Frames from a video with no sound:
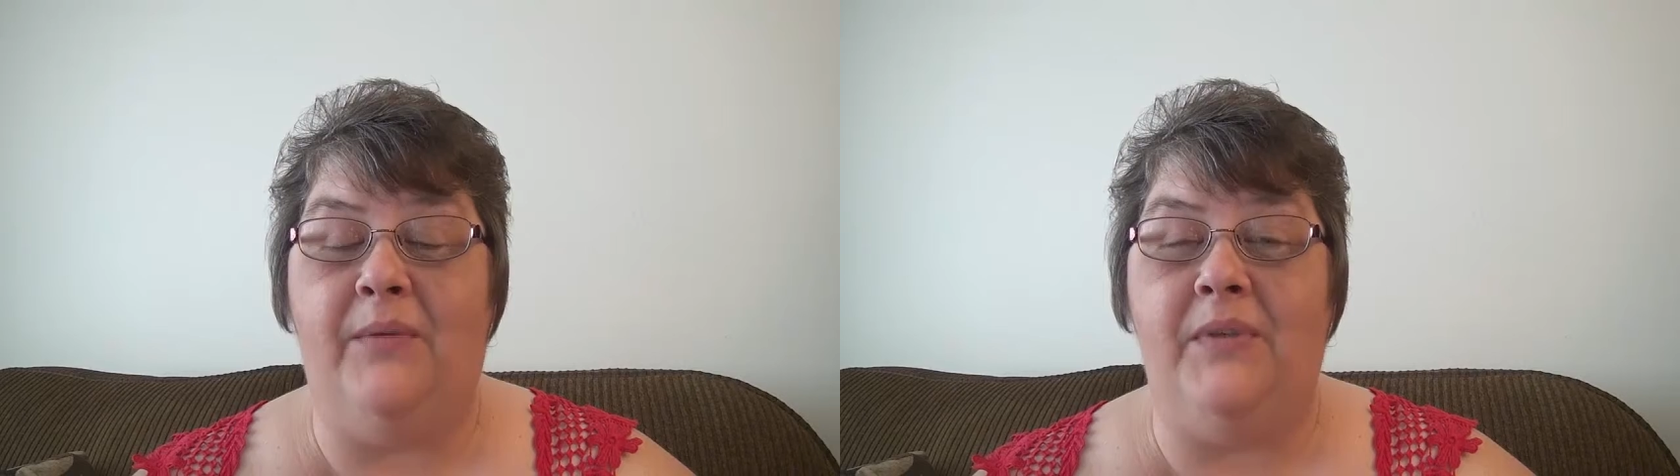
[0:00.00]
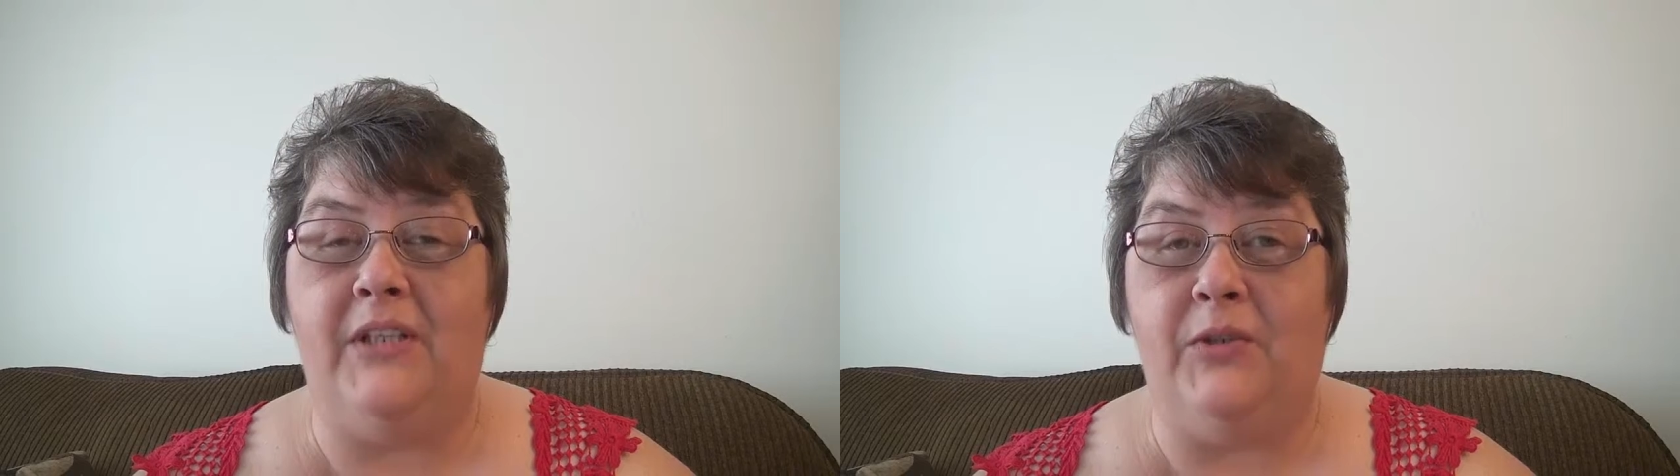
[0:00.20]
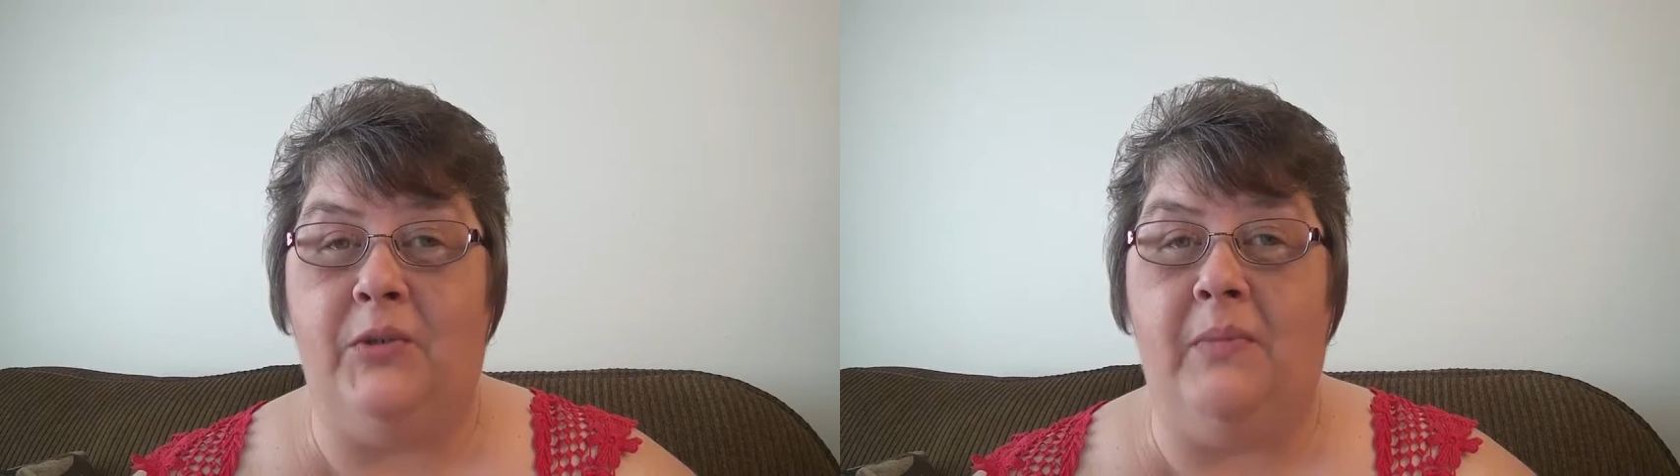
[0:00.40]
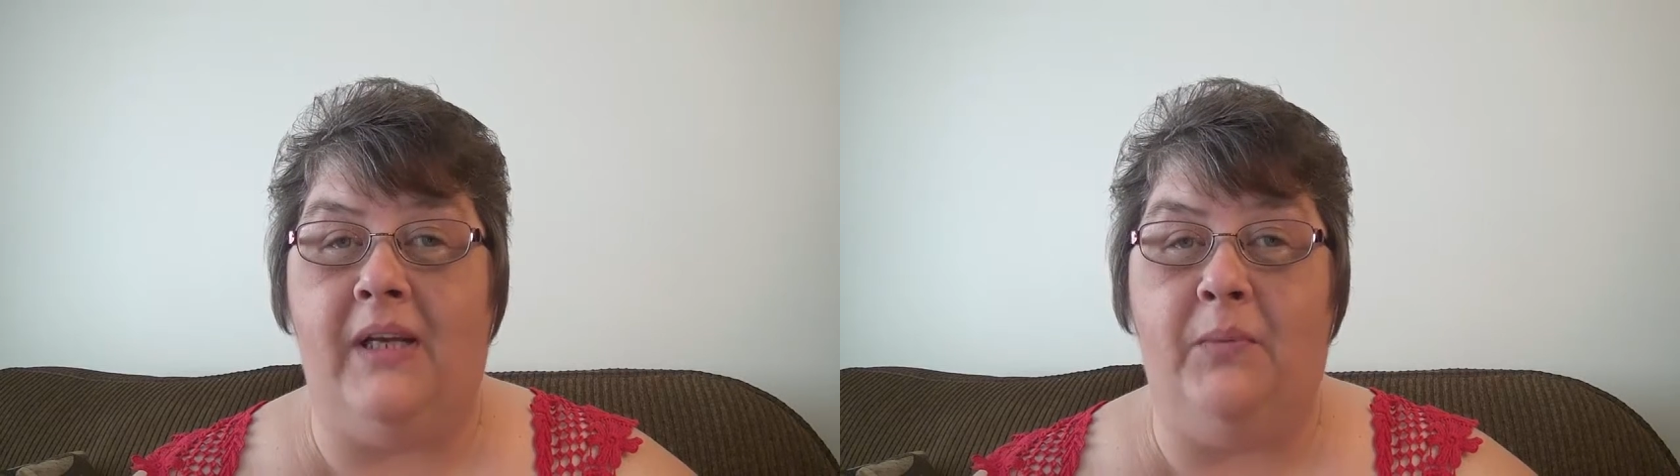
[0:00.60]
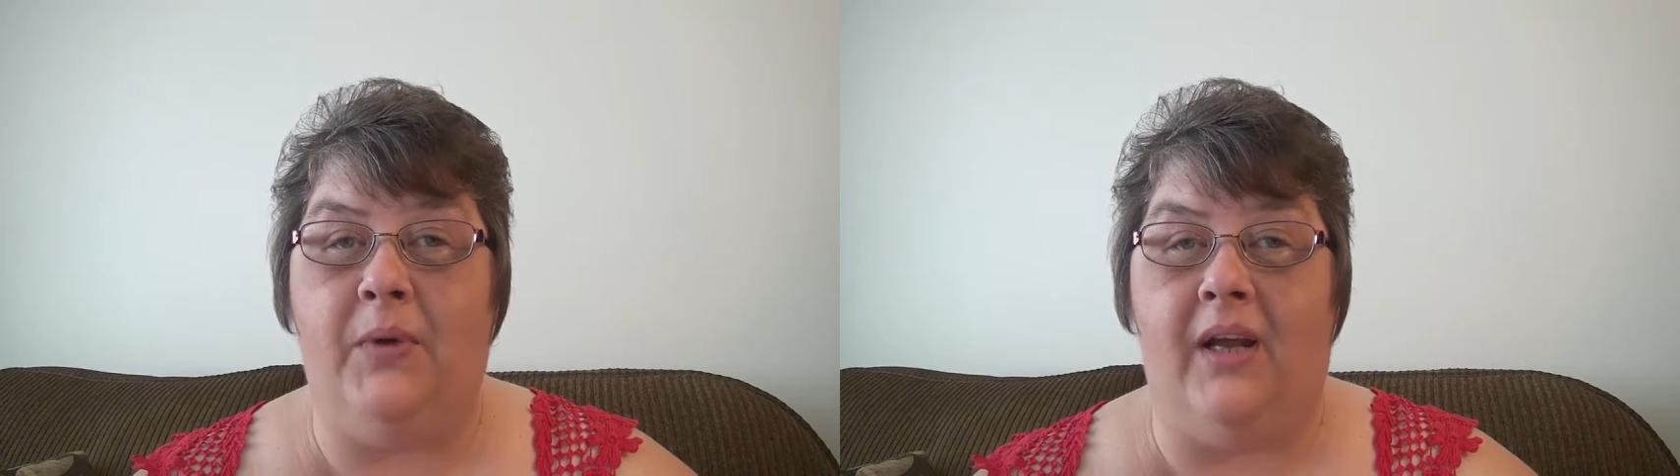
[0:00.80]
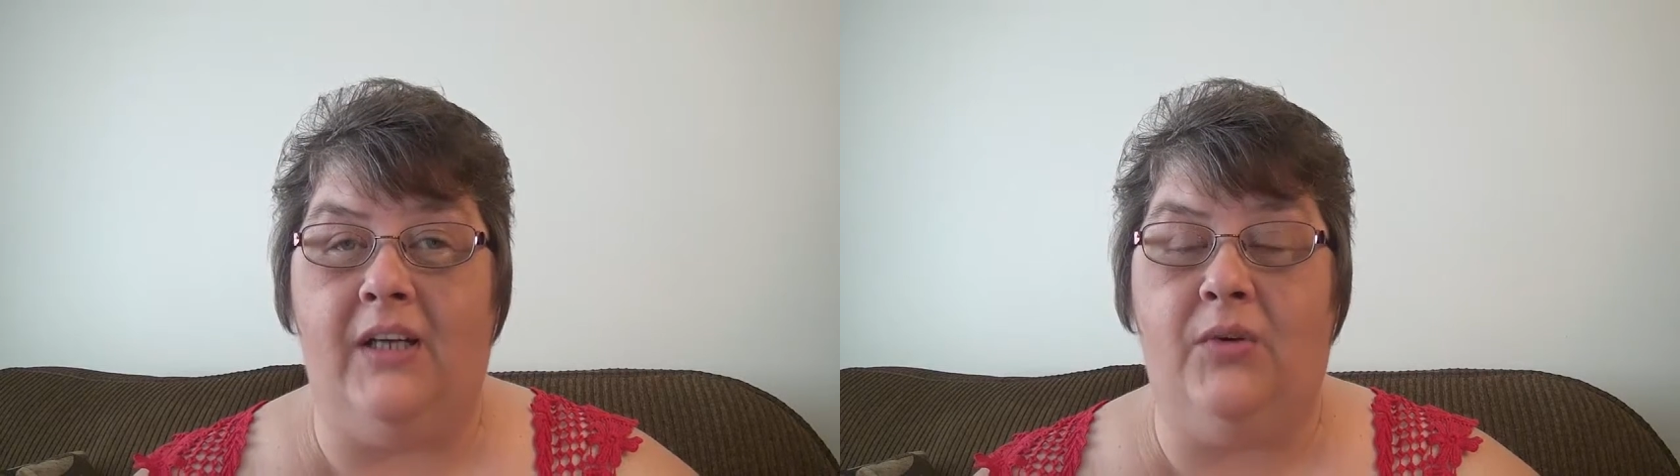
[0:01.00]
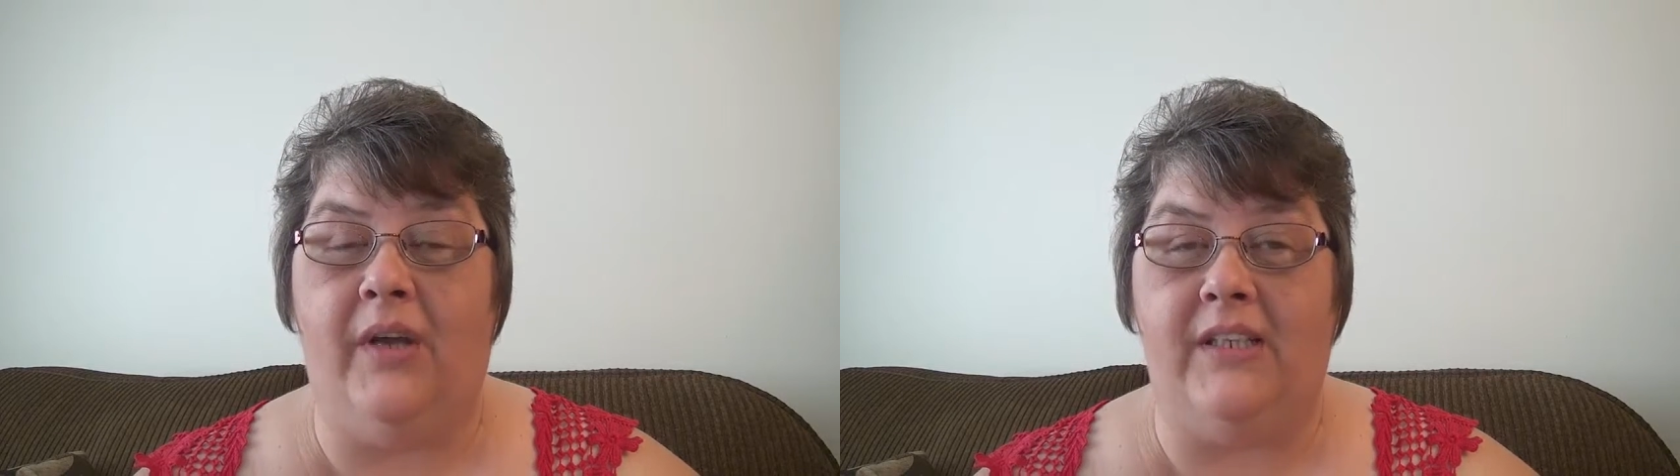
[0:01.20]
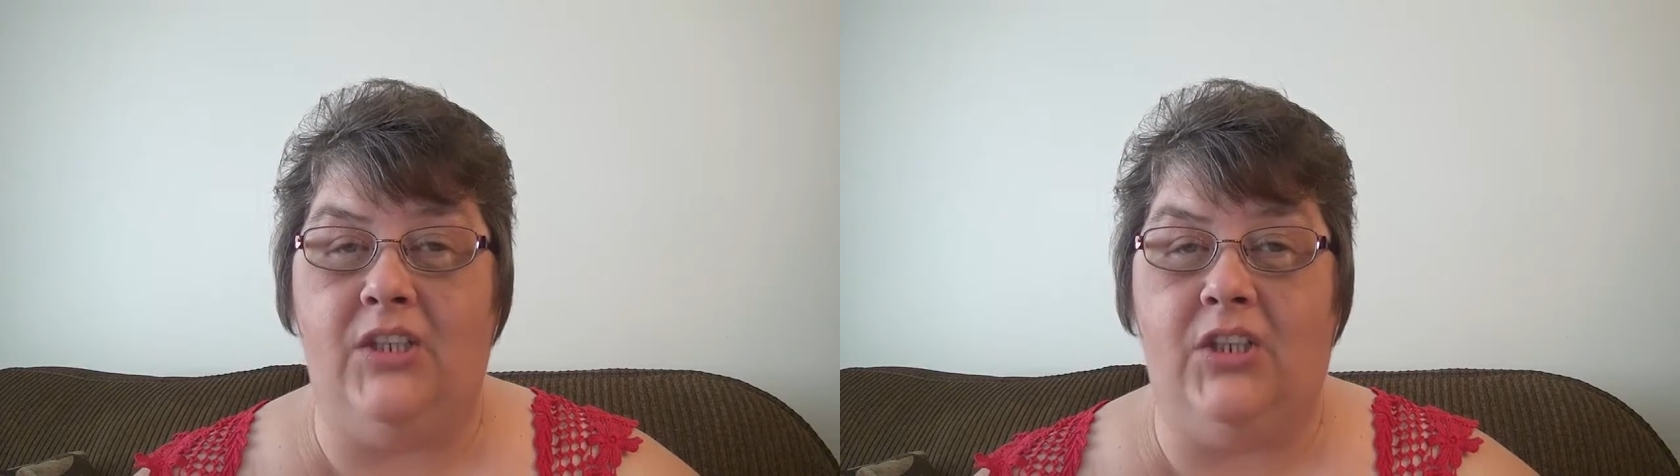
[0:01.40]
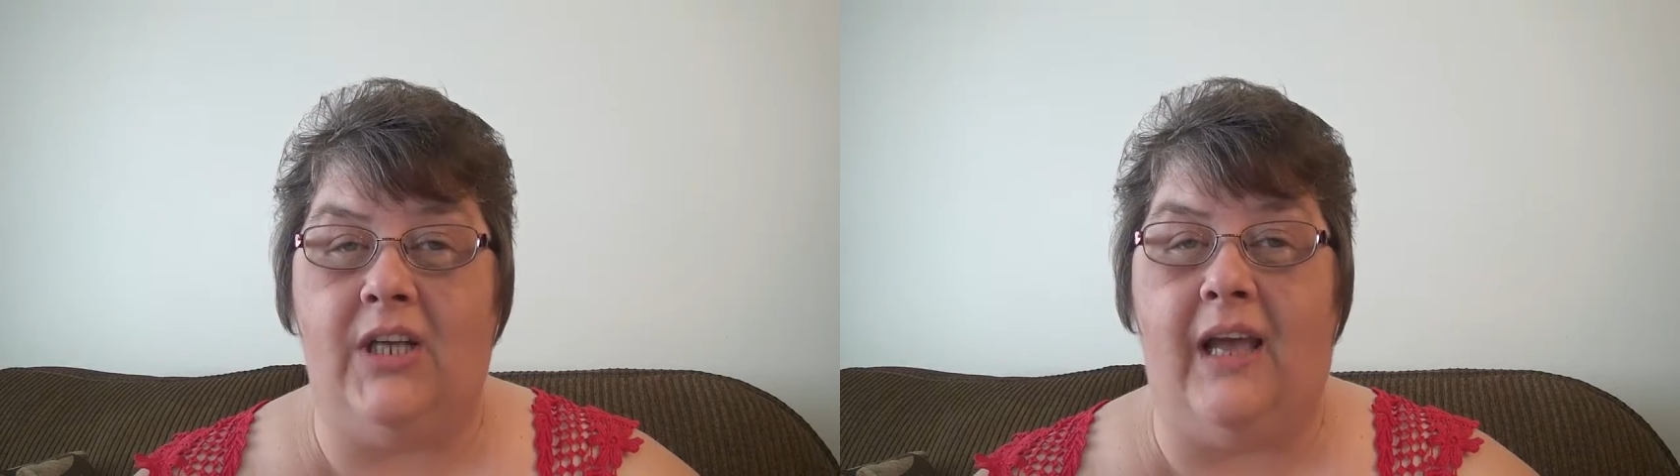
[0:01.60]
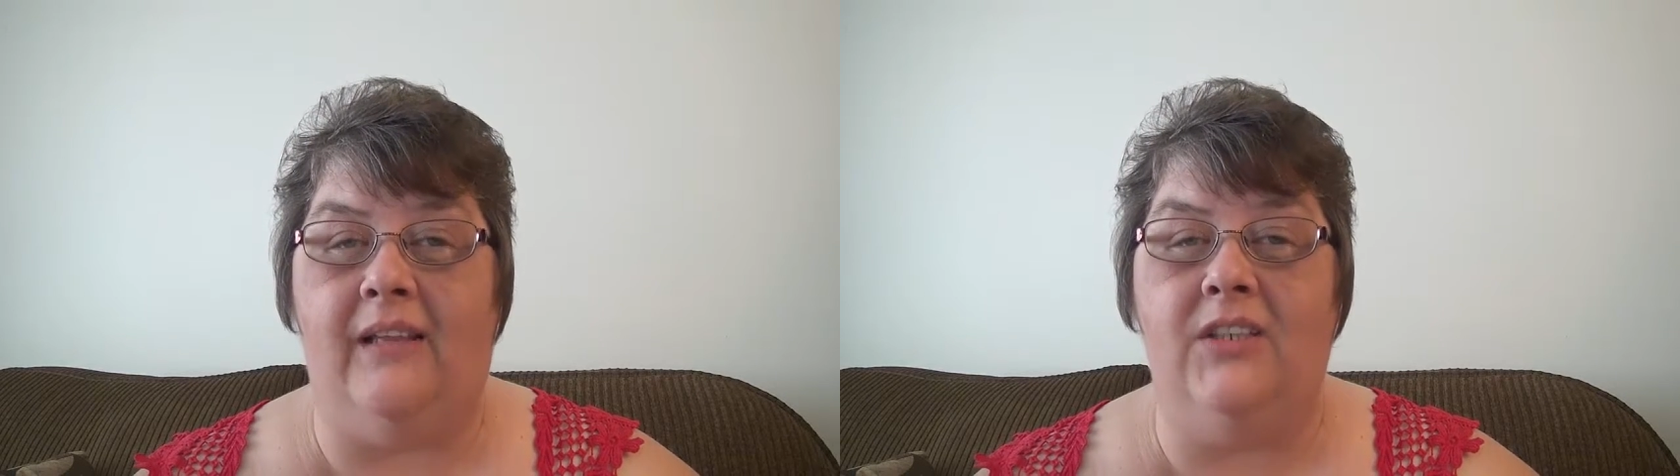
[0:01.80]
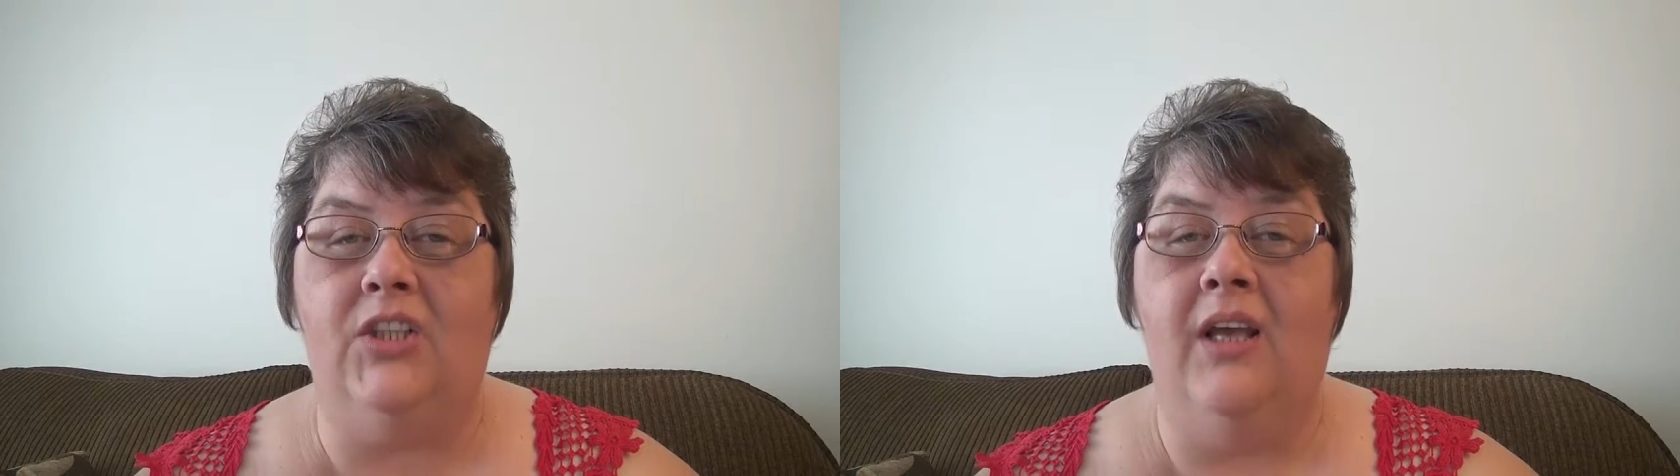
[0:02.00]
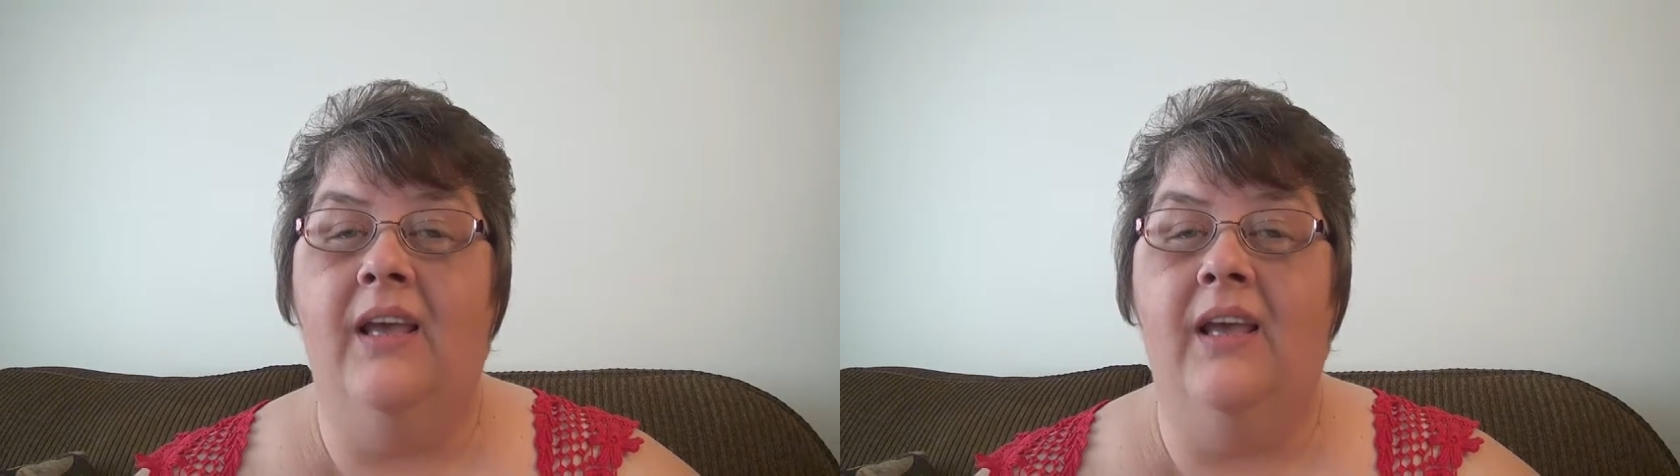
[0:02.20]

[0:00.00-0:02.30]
residual money product creation challenge.